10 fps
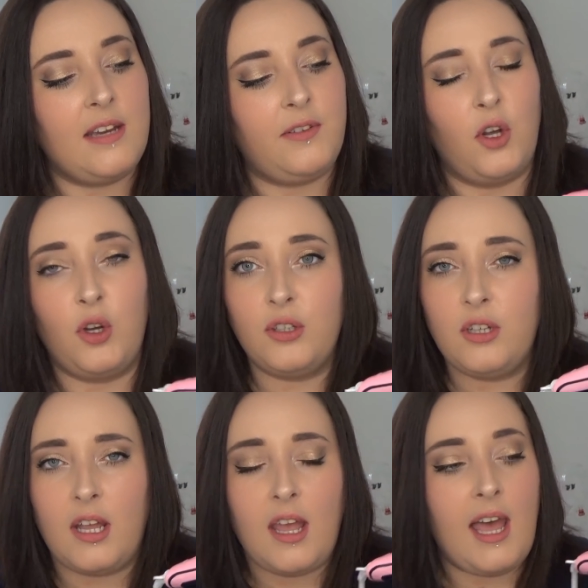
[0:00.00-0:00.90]
You have an
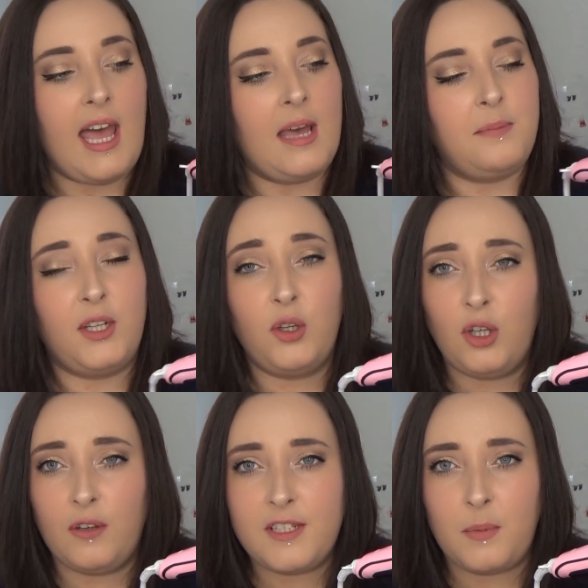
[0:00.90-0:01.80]

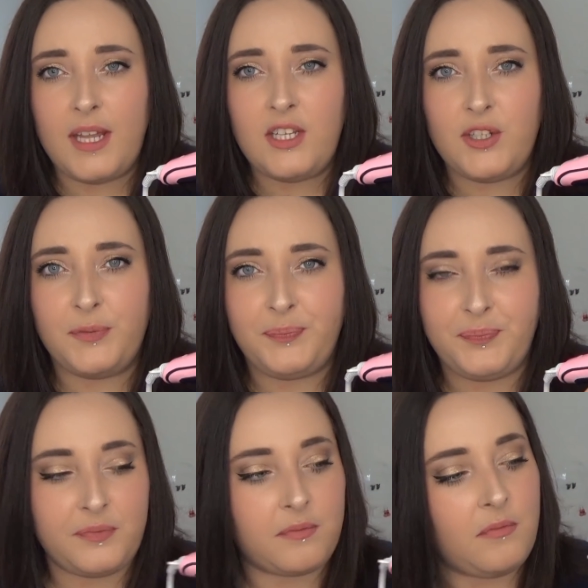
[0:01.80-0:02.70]
on-off switch,
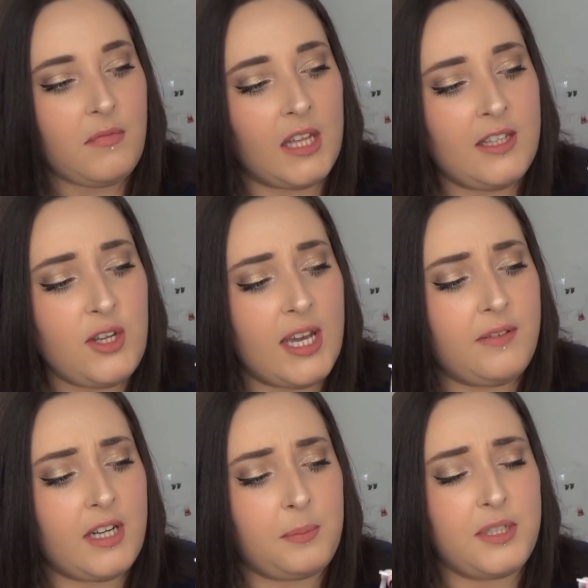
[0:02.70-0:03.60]
and then you have
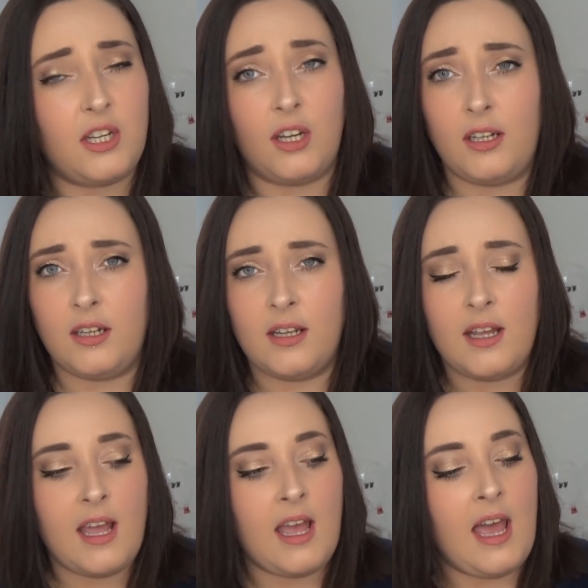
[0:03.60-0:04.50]
an up and down,
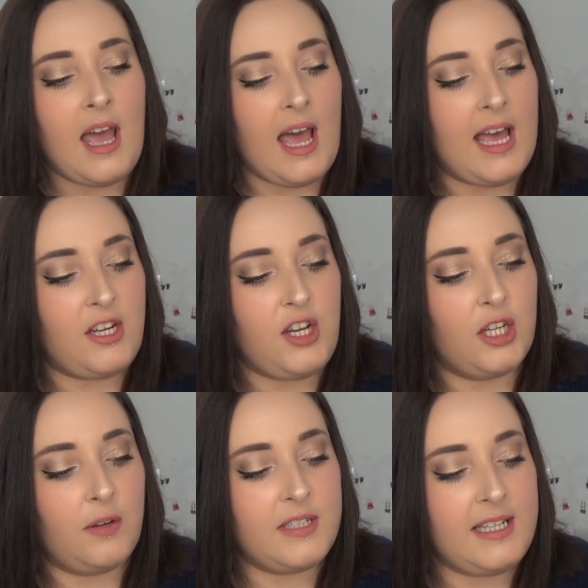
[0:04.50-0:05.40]
and you can
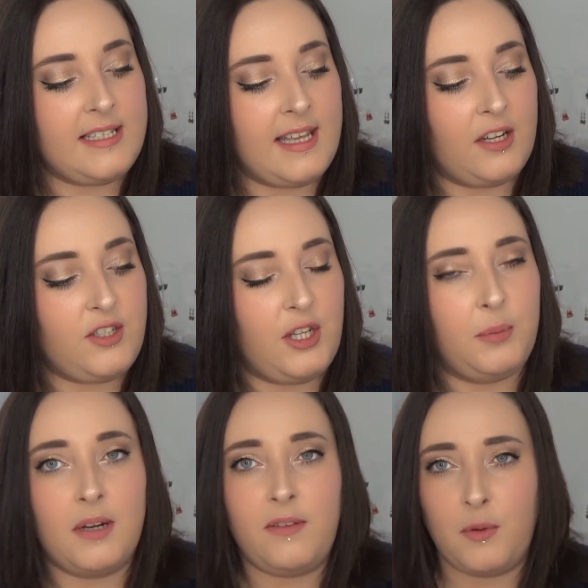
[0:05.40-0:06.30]
obviously set it to
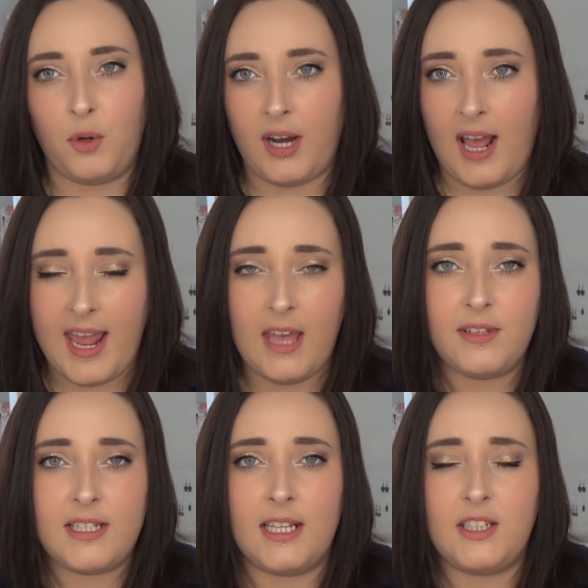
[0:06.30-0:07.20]
whatever you want. I have
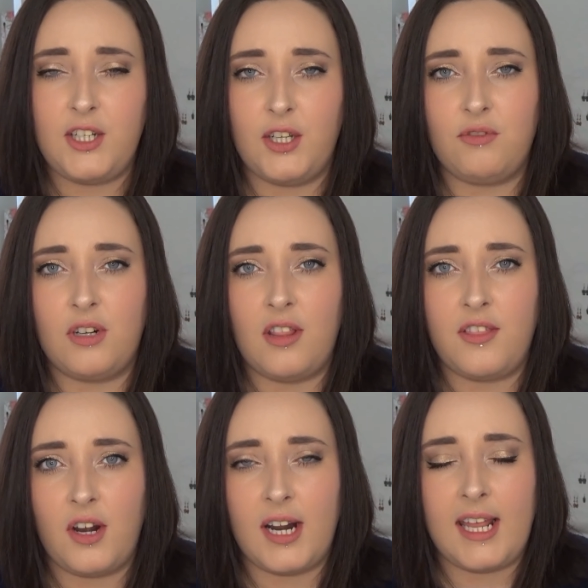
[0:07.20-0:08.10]
it set to
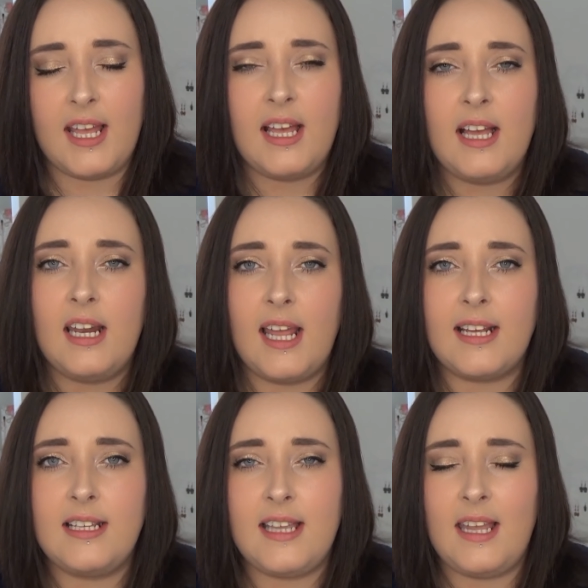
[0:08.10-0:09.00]
230. Like
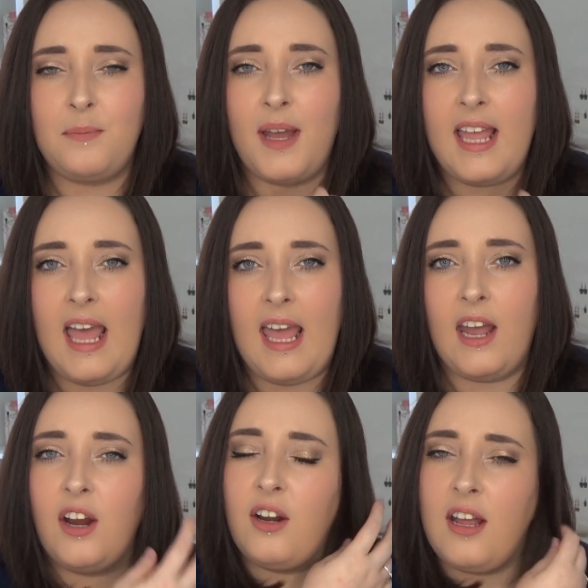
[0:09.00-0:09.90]
I say, my
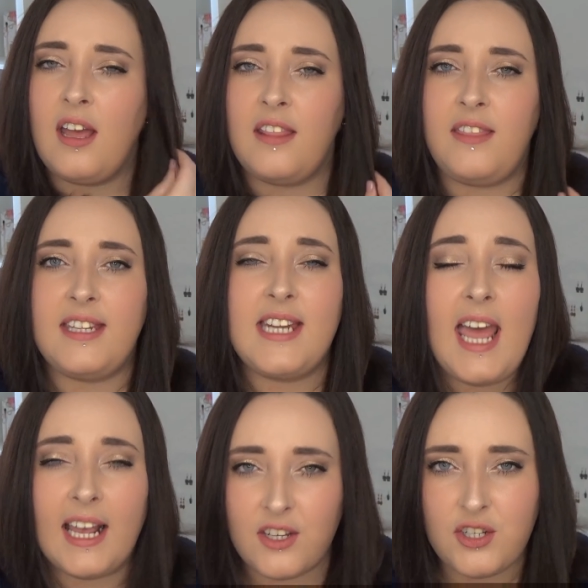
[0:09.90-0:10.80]
hair, the
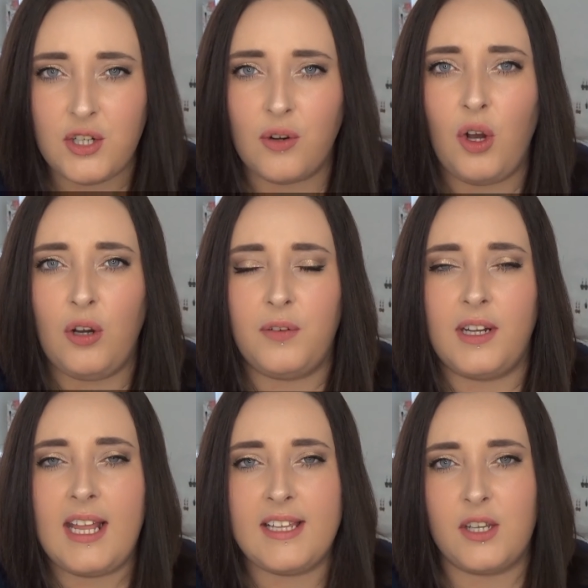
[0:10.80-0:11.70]
texture of
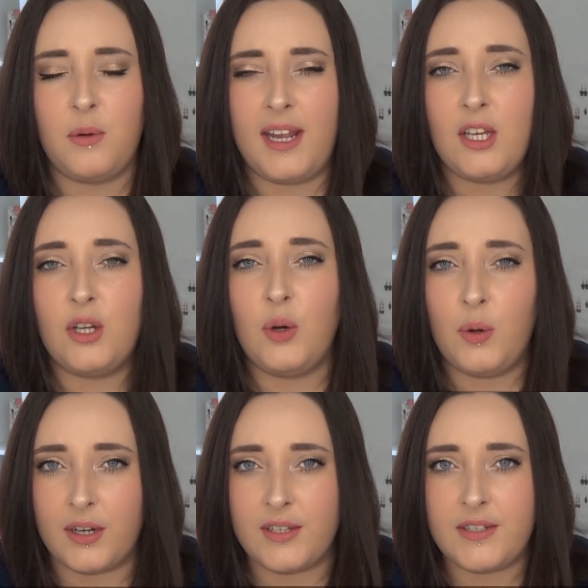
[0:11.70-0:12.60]
it is quite
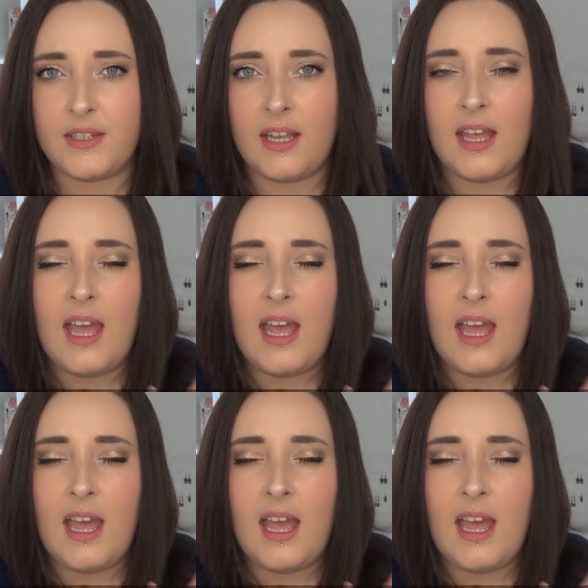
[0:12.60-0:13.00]
coarse,